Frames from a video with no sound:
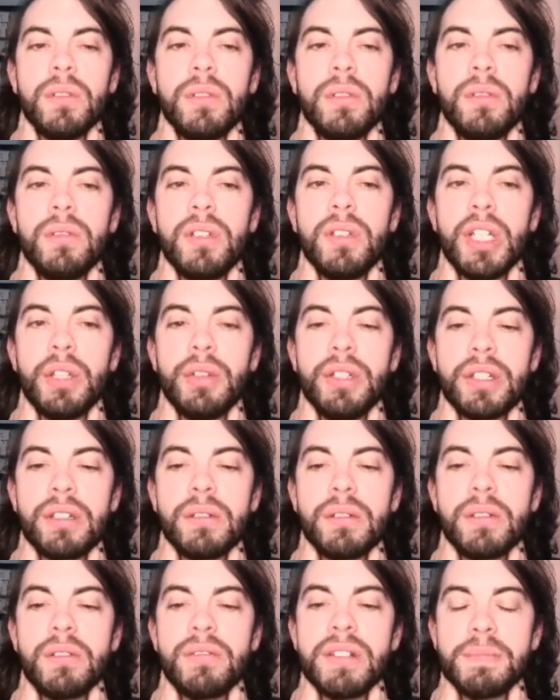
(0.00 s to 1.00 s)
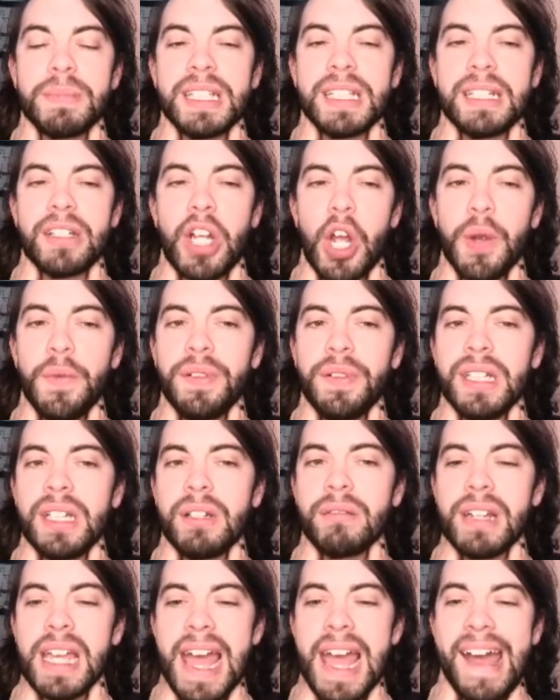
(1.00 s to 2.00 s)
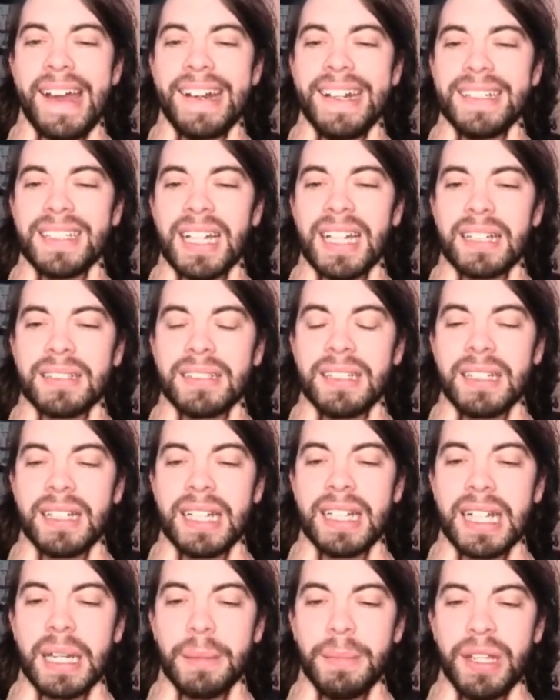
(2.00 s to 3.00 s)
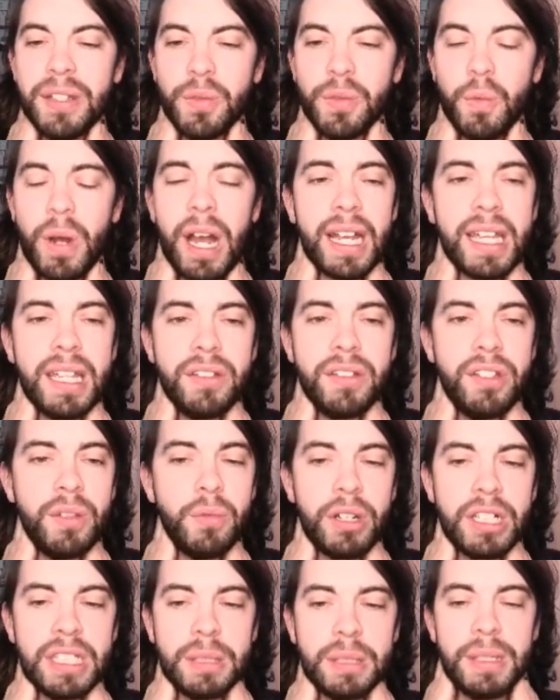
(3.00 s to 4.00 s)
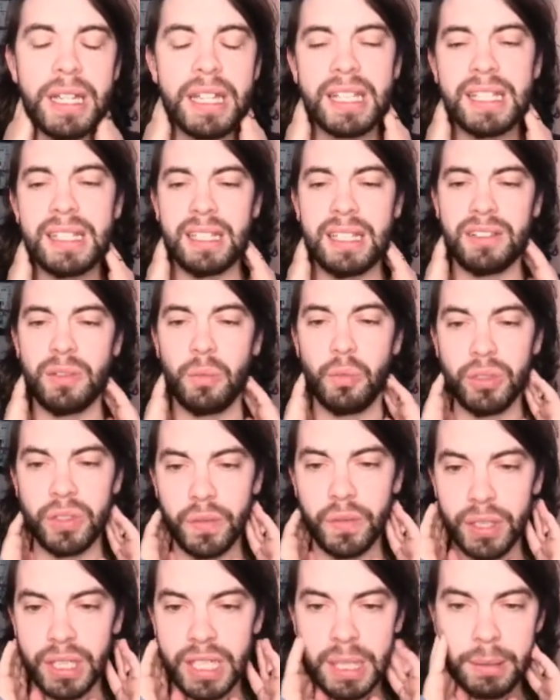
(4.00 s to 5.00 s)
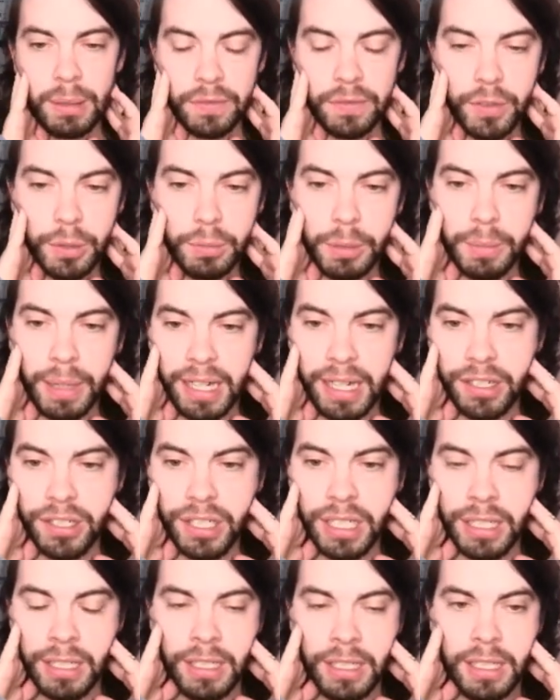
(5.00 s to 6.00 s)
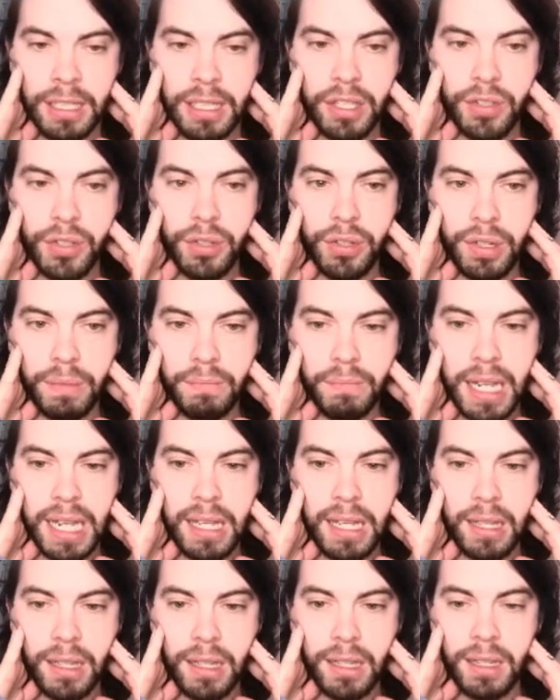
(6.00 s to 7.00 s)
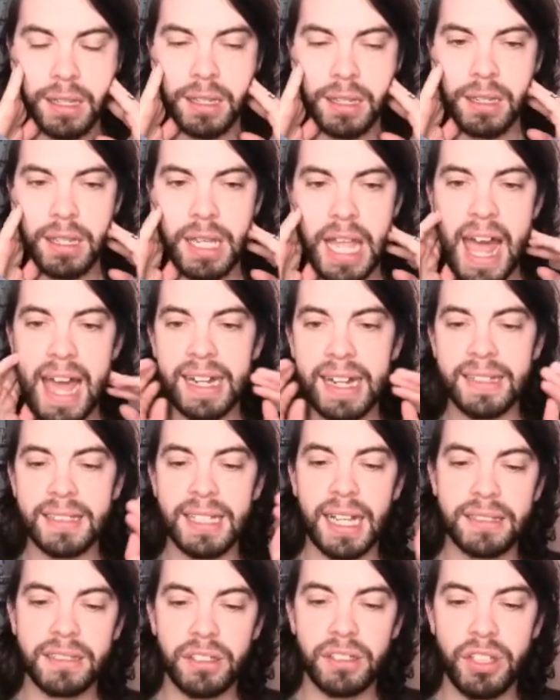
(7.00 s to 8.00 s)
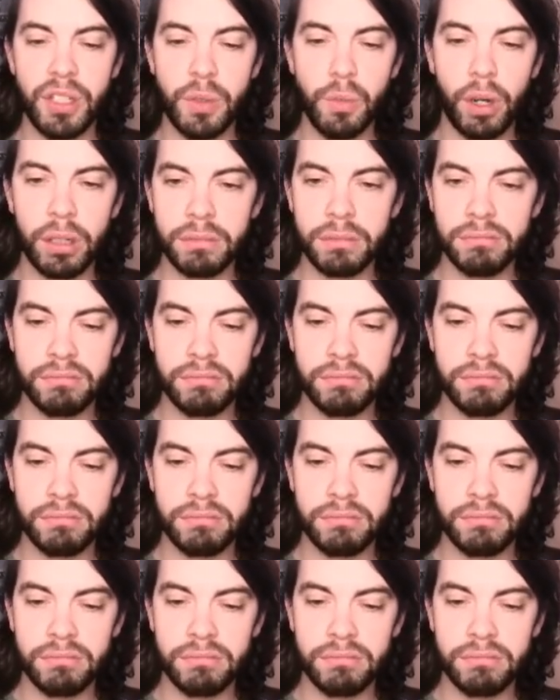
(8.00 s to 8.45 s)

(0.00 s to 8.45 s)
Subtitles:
you can hopefully create any tactic and it can be as wacky as you want it to be. I think that's the wonderful thing about Football Manager is you can make any tactic you want,